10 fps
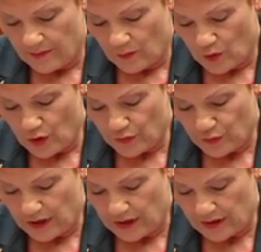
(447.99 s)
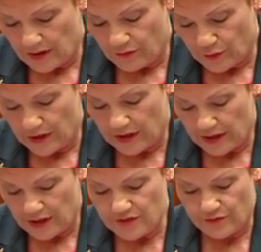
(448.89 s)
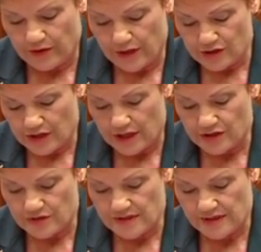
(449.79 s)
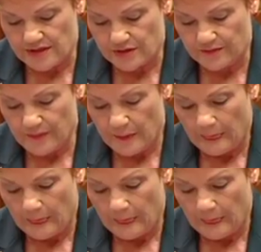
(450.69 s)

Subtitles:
work for our kids, for our educational system,